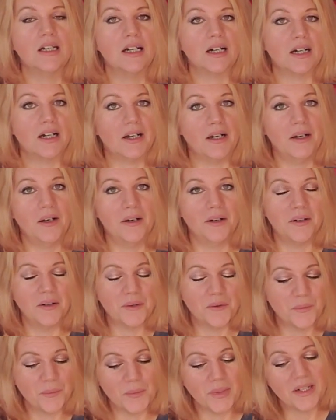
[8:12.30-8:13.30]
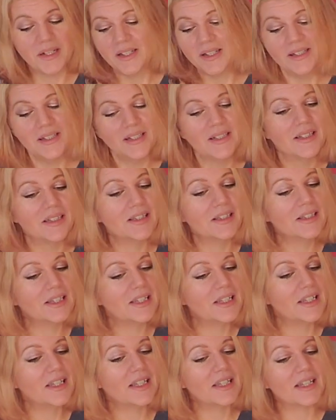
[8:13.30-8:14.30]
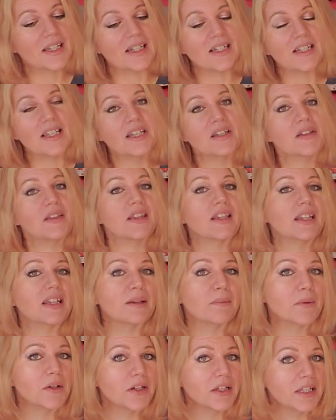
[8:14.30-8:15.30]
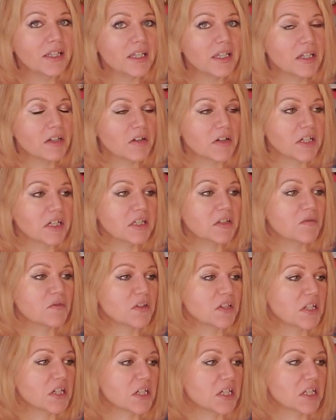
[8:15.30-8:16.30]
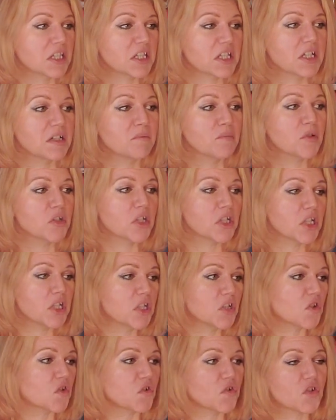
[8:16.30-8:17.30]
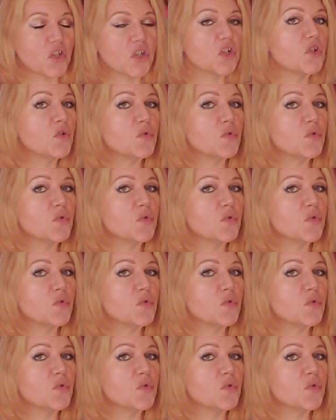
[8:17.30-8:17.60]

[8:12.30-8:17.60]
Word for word: Um, like, I didn't think I'm going near it for the next couple of days or so.